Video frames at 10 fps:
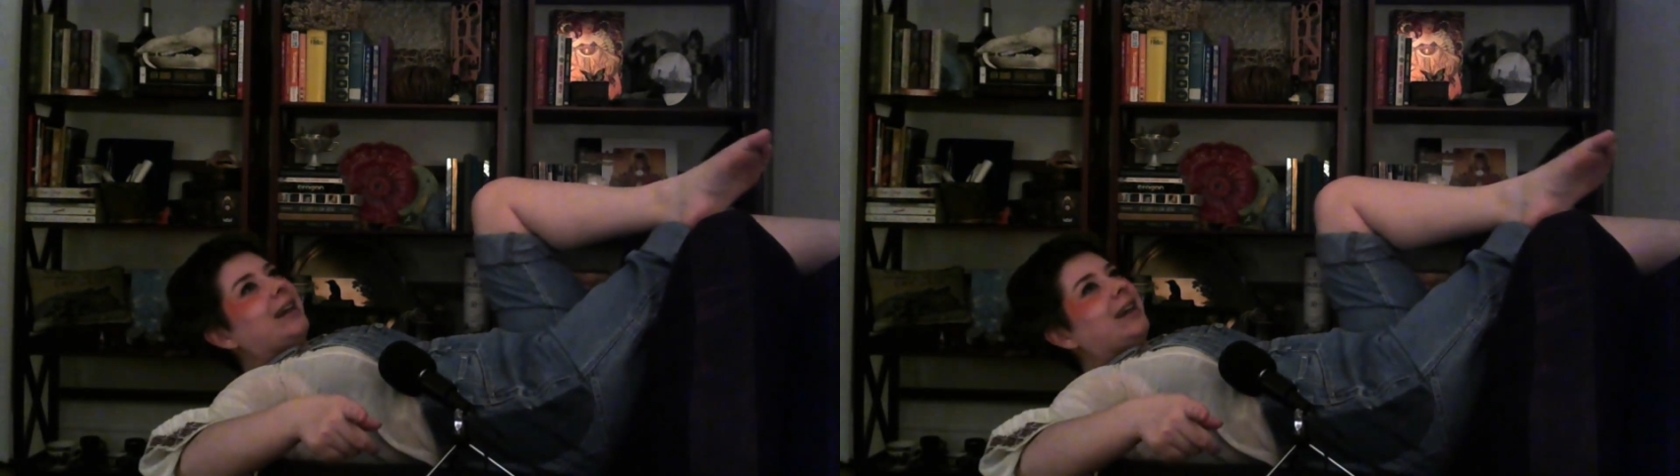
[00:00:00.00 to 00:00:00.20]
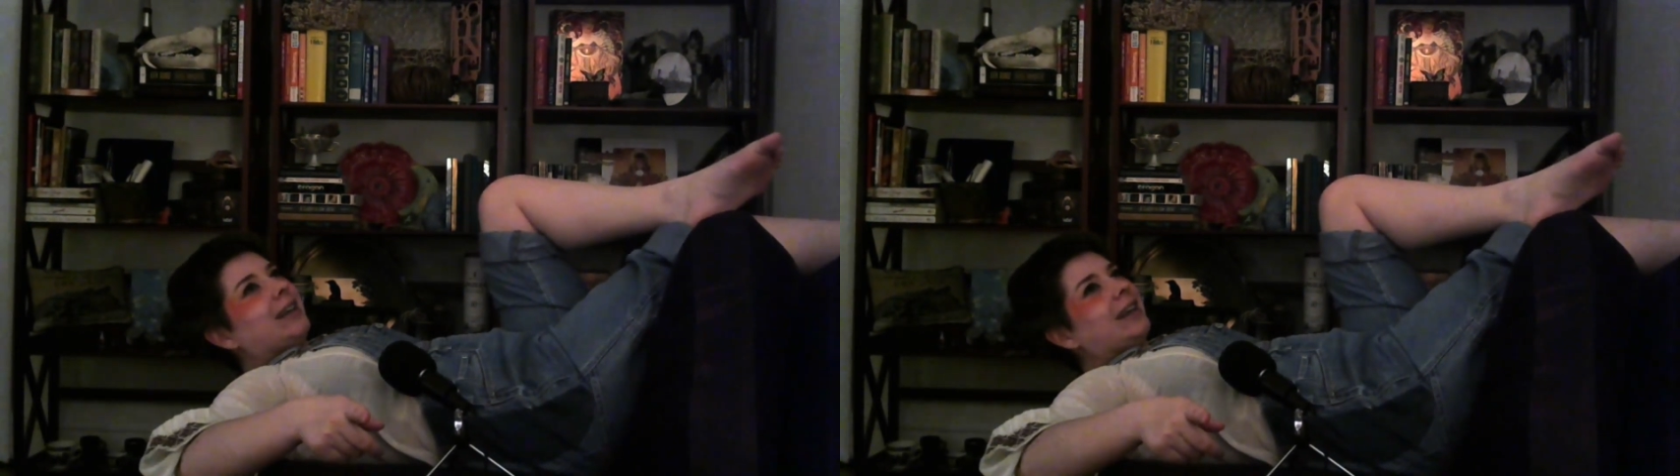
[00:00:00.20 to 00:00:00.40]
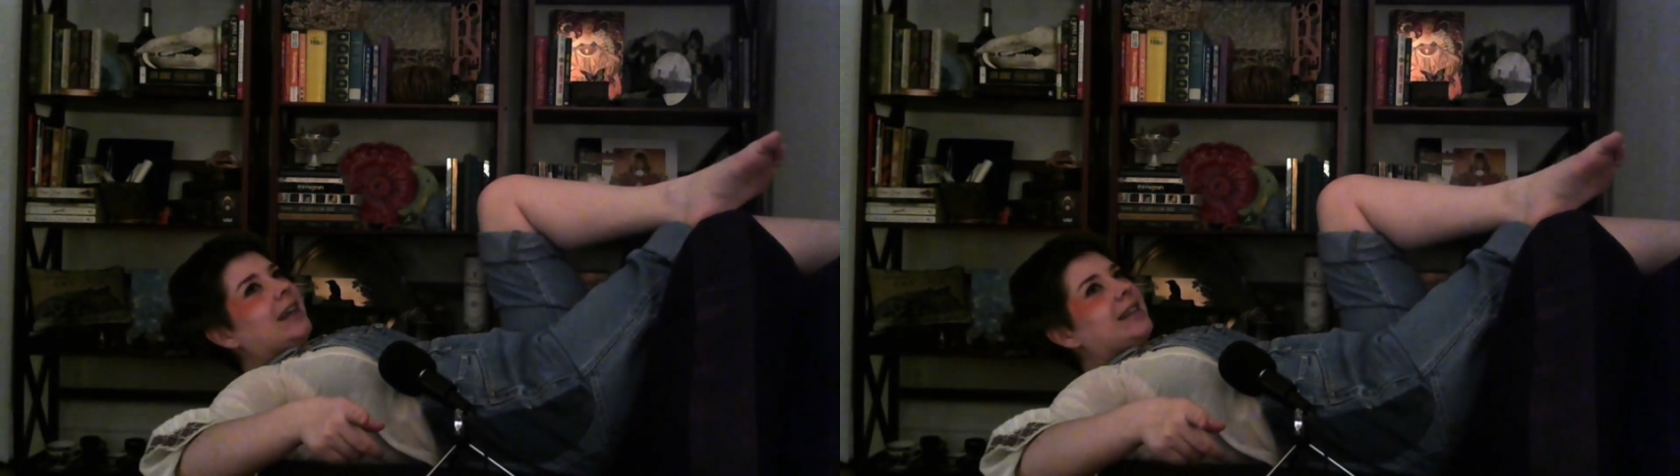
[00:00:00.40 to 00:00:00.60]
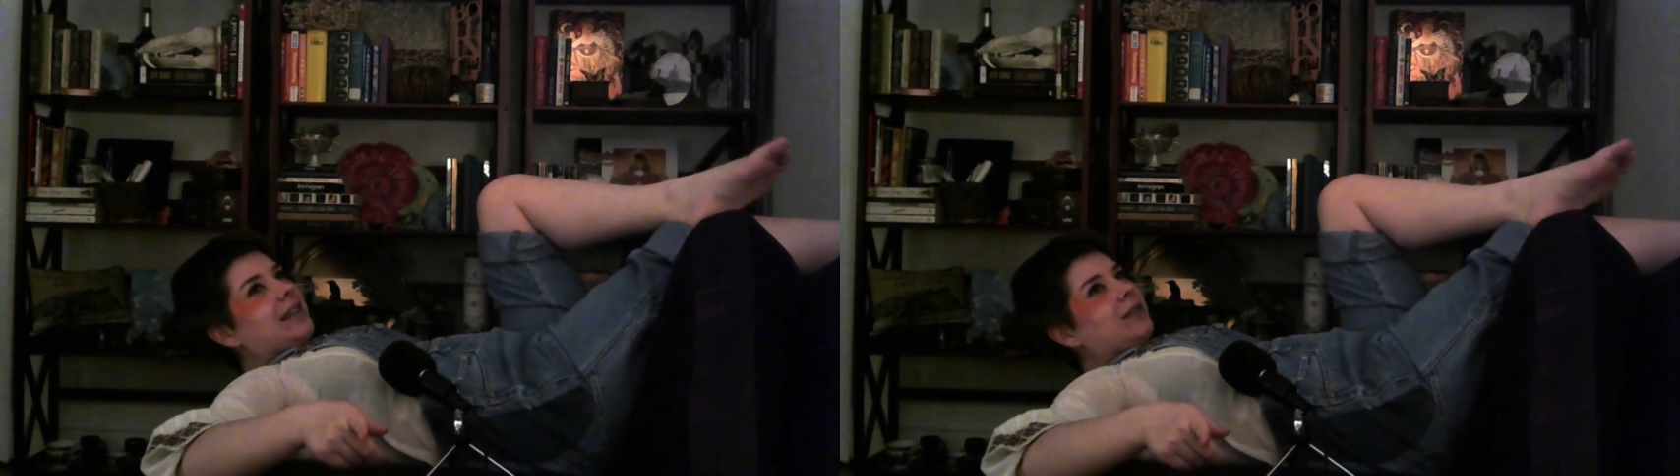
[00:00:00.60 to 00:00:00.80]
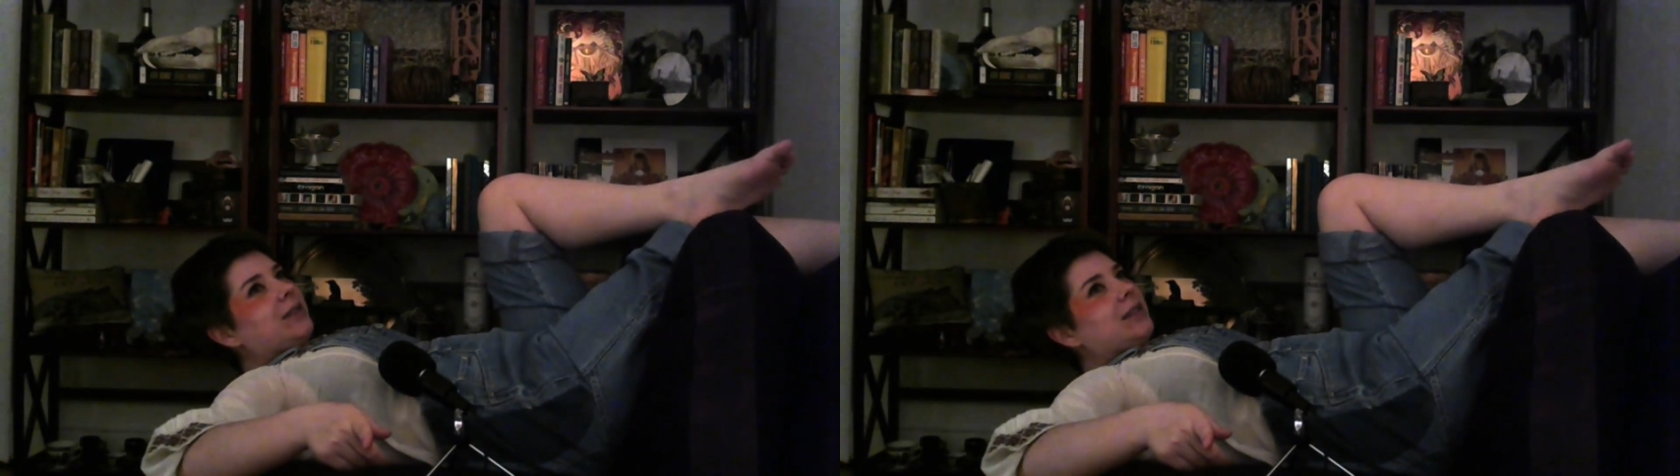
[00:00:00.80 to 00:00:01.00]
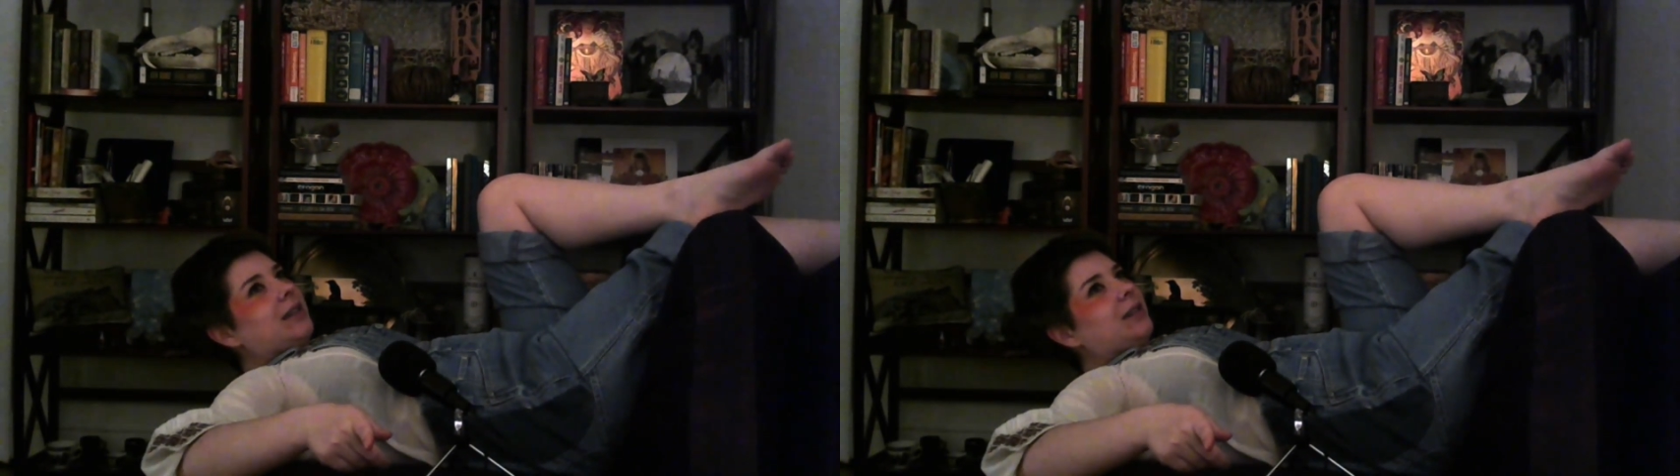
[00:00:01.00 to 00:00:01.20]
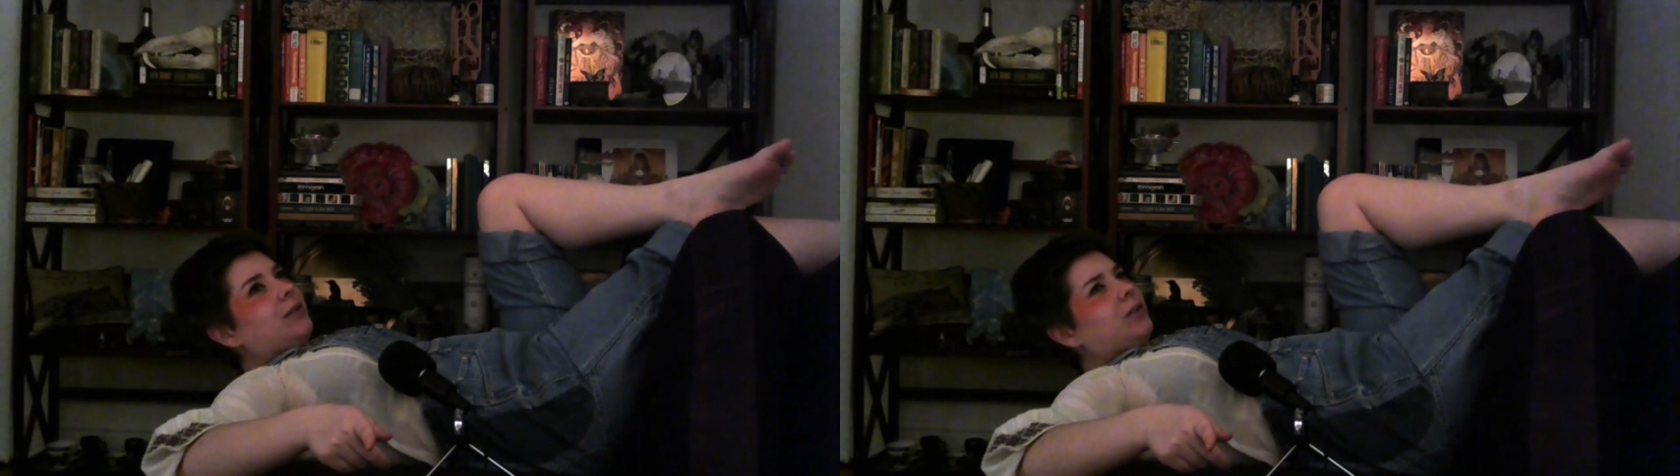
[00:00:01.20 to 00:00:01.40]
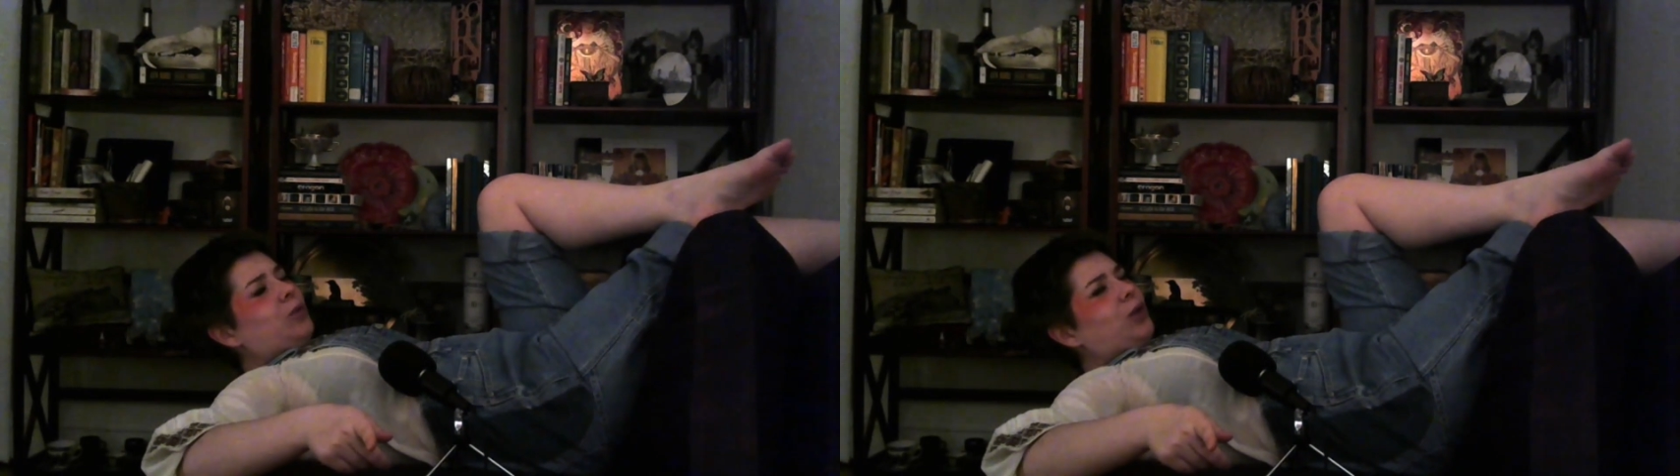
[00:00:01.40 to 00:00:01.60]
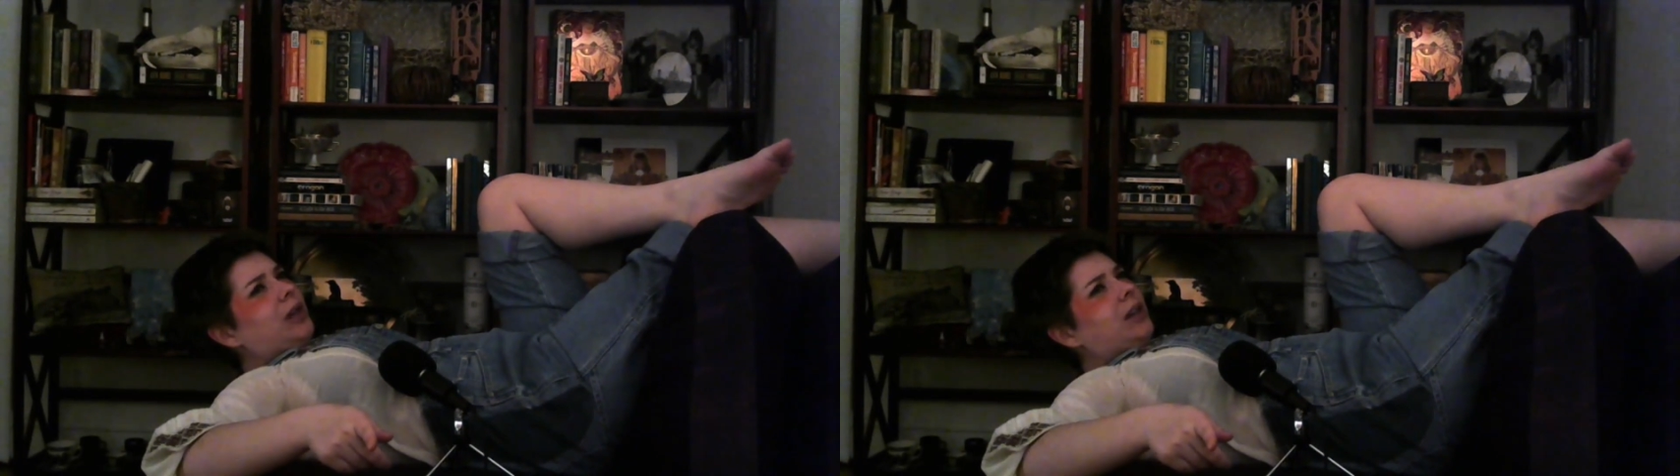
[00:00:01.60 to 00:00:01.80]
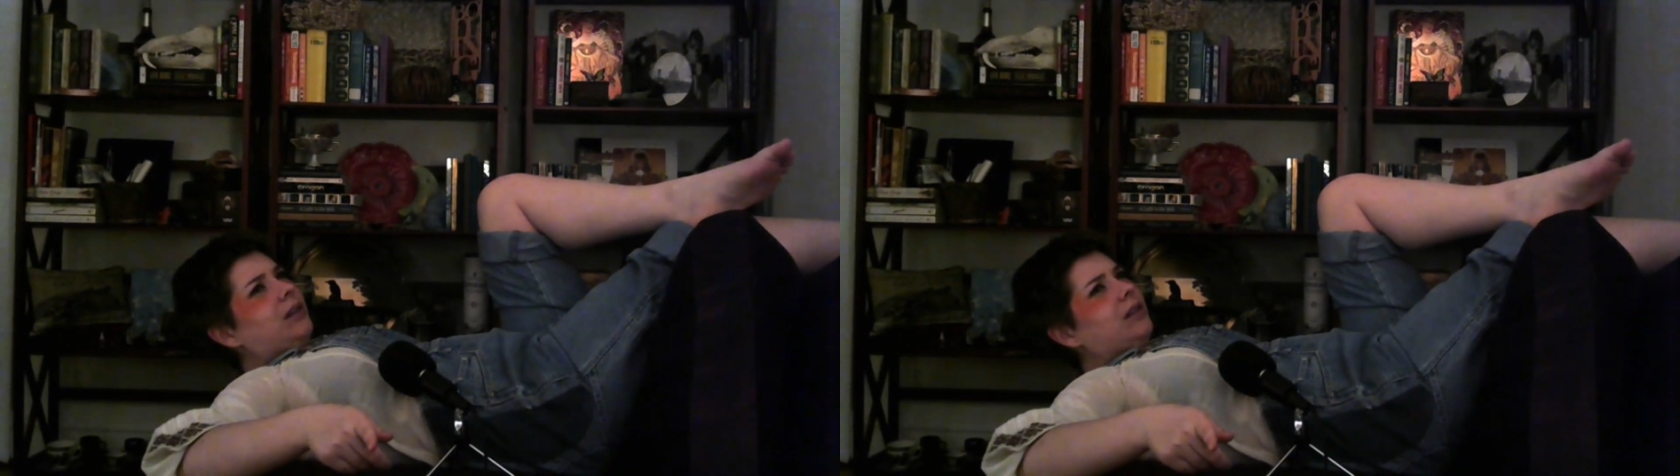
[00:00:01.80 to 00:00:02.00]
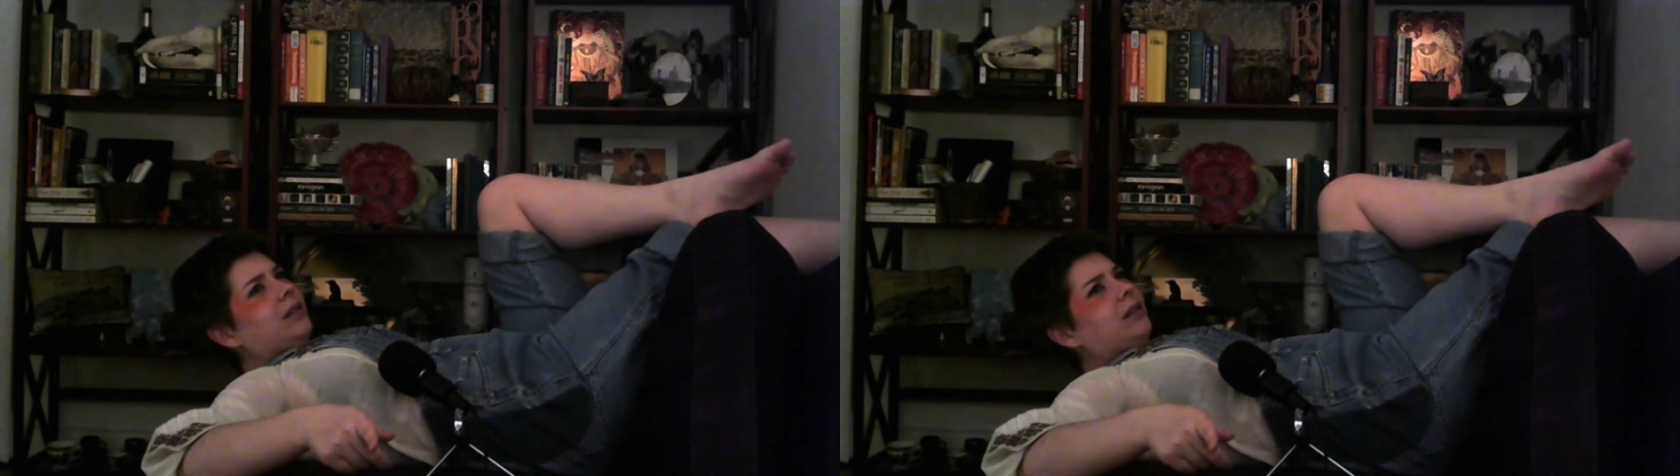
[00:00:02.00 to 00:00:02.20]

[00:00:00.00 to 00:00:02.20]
and in case I don't see you, good morning?